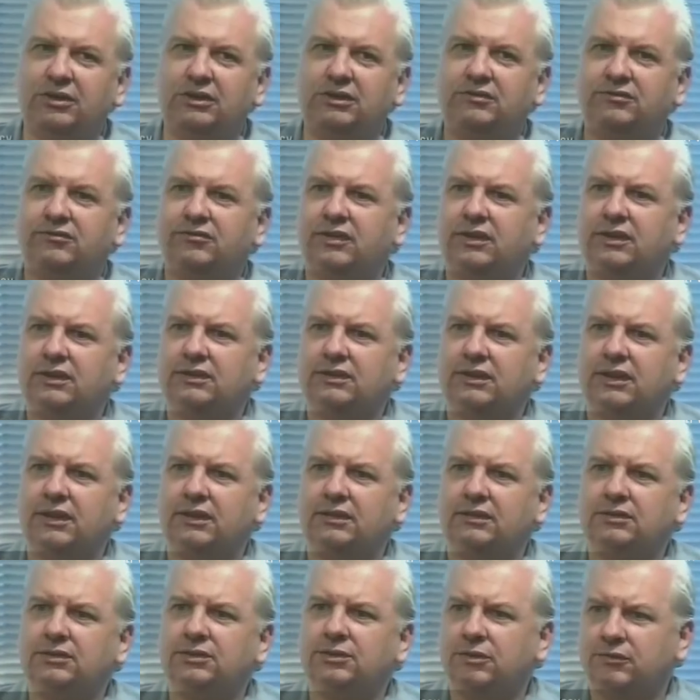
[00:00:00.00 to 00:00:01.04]
always felt
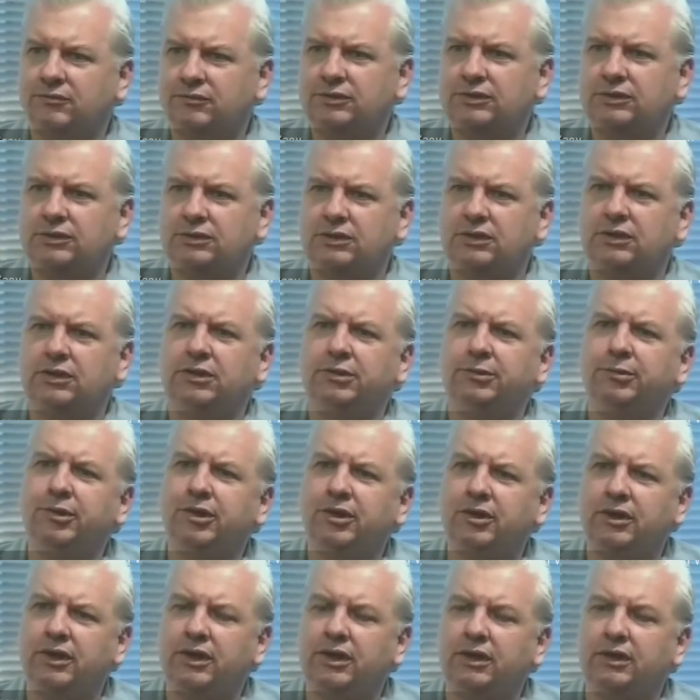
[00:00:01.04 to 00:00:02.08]
that service
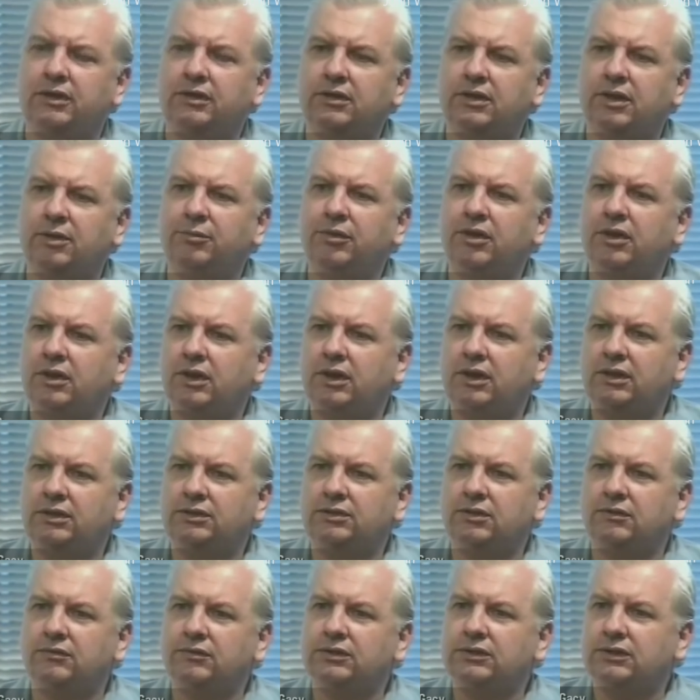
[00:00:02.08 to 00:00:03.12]
community and community
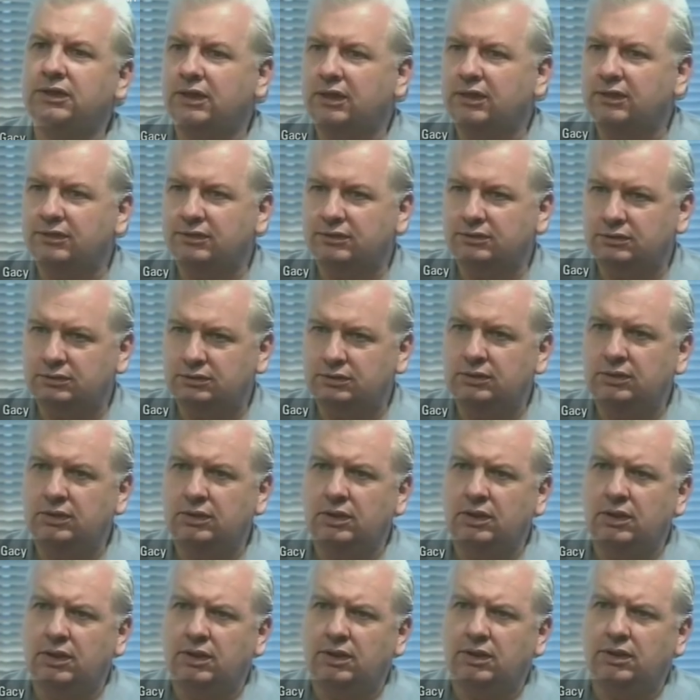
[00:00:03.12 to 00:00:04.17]
service to others,
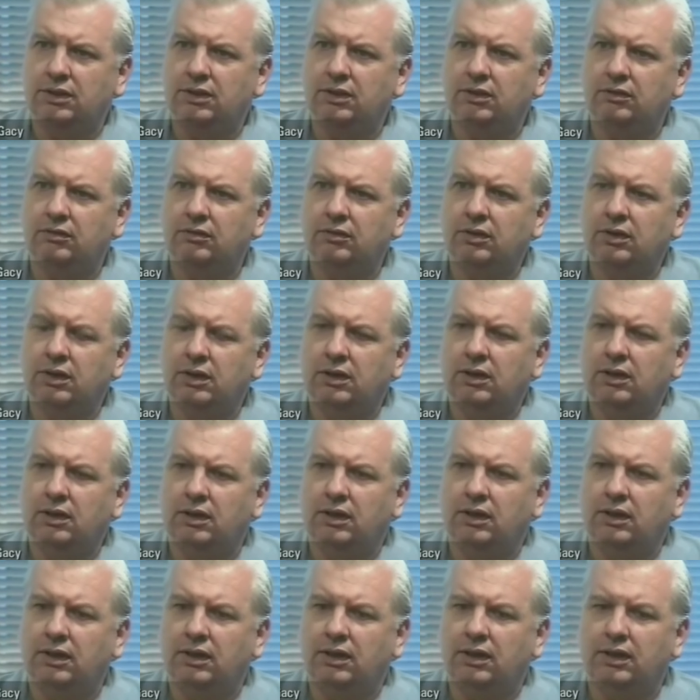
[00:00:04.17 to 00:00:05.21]
you know,
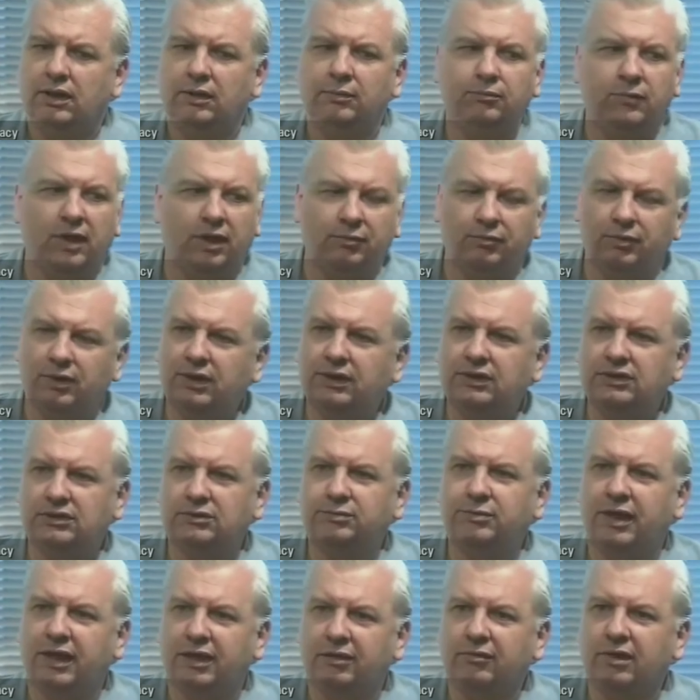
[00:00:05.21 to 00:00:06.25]
in my
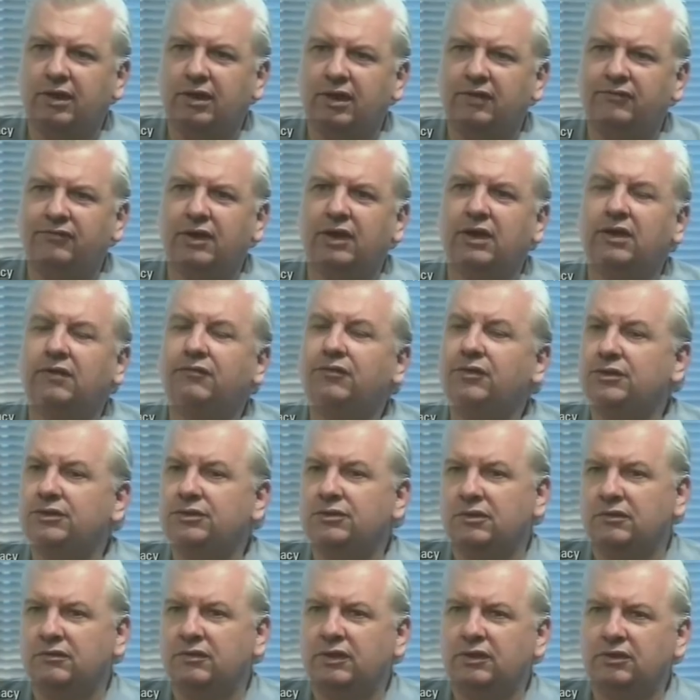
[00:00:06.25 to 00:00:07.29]
religious background, I felt if you
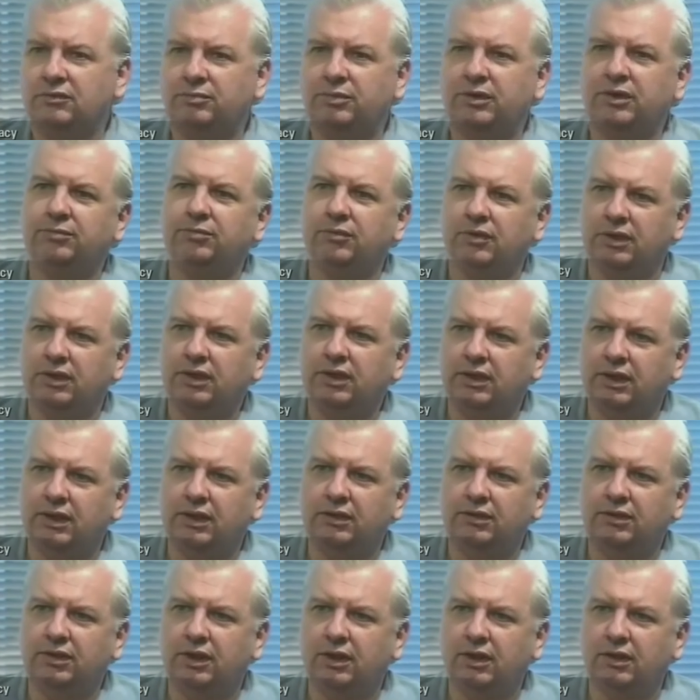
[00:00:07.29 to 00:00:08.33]
serve other people,
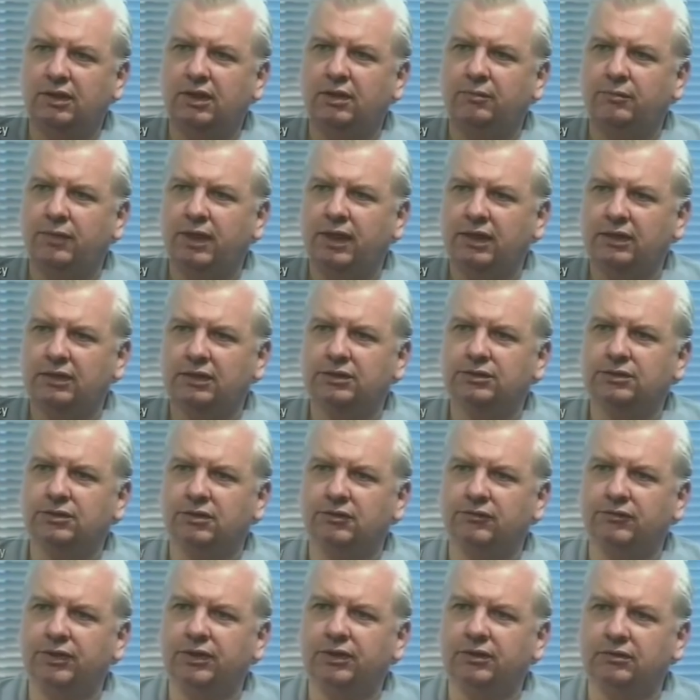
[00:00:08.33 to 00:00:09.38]
it'll come back to
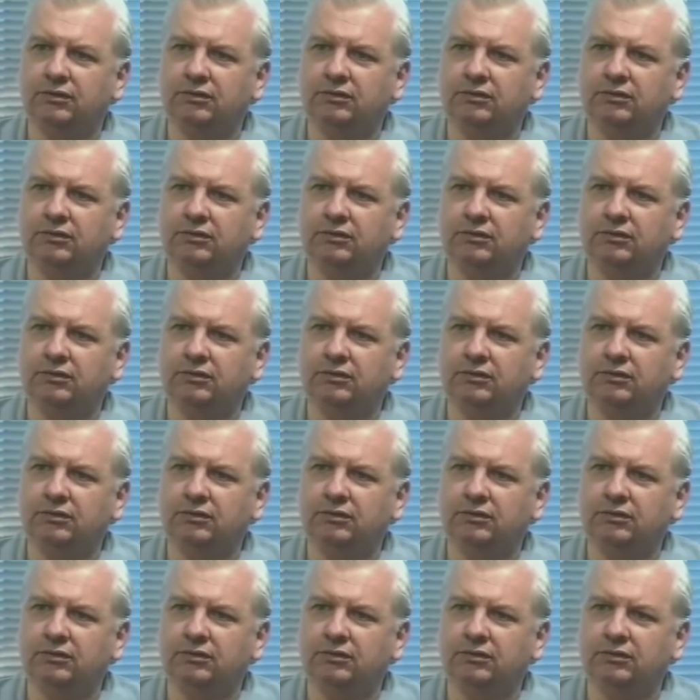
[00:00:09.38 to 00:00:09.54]
serve